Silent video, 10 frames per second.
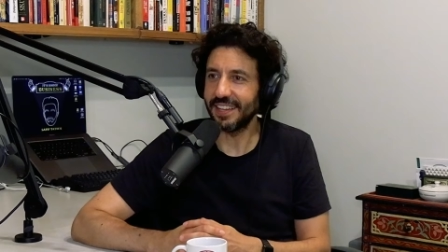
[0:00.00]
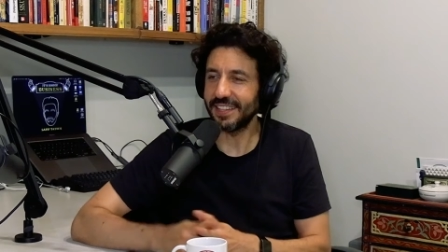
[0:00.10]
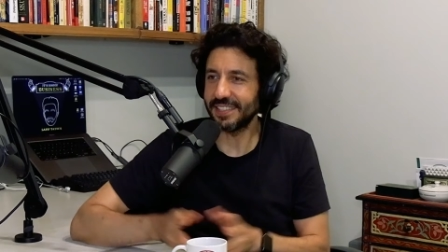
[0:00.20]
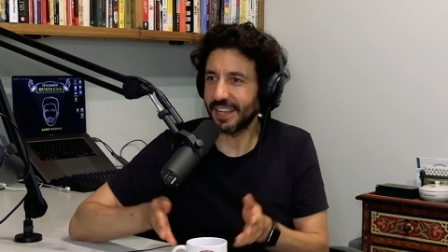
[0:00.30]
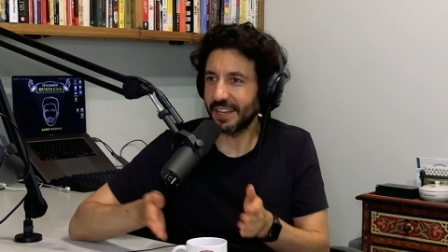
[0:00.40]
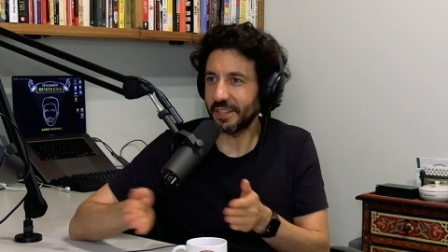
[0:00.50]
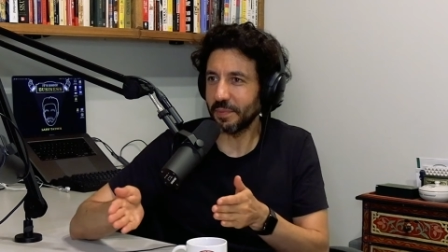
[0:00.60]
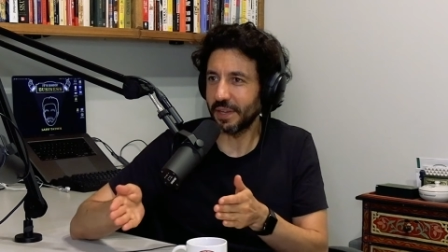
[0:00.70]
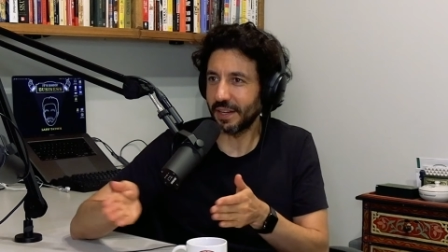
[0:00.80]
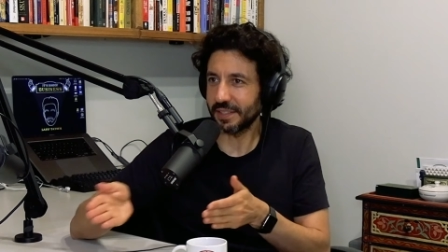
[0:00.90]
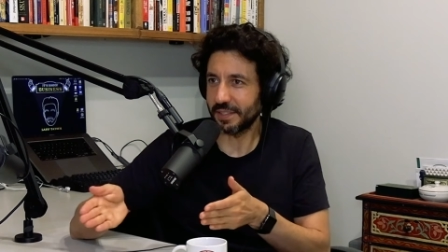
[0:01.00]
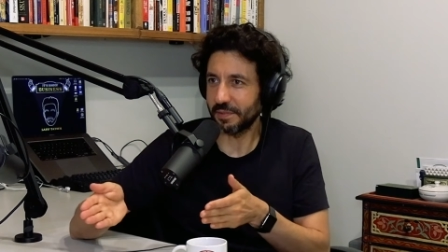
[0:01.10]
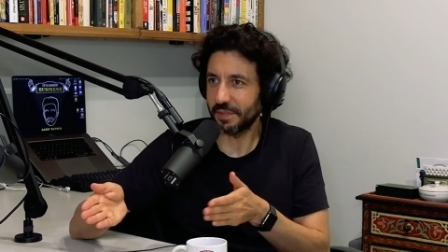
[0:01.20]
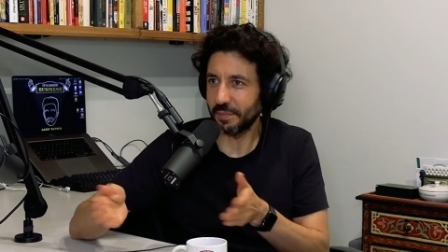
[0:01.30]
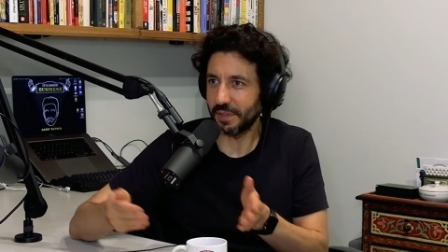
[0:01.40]
And is that how you met
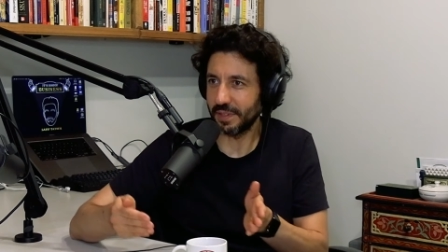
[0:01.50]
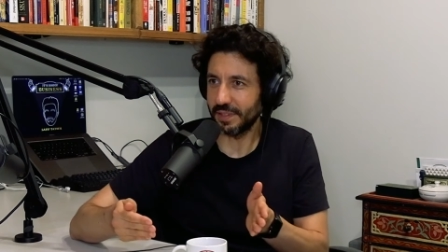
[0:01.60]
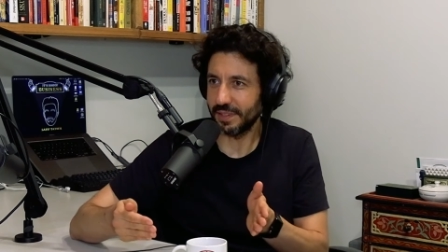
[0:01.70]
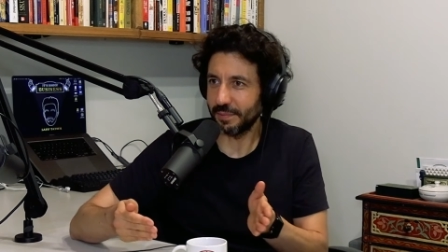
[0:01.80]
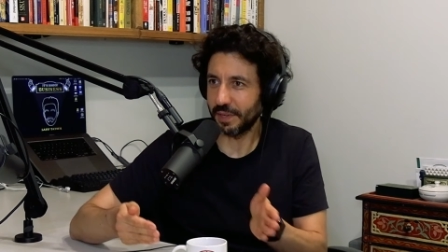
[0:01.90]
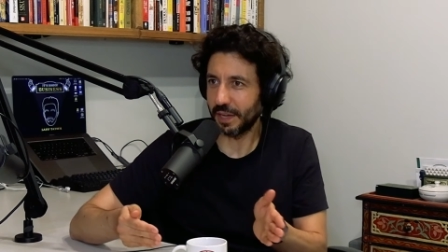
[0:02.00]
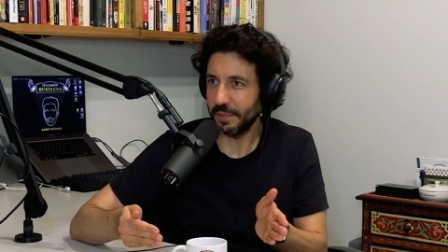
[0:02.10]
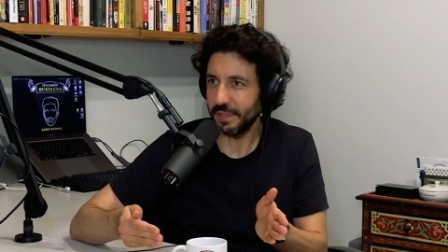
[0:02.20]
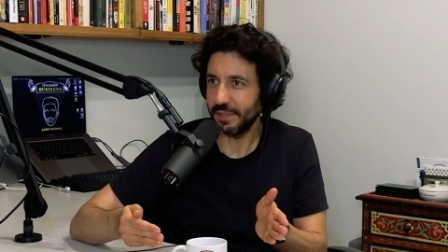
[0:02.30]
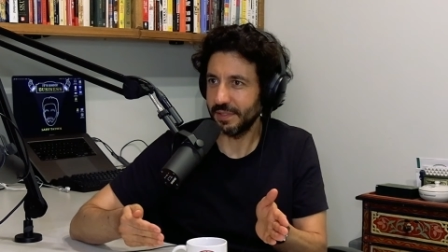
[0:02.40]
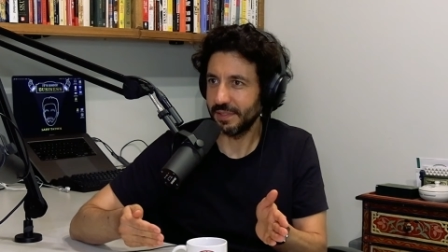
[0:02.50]
Asif and Muhammad?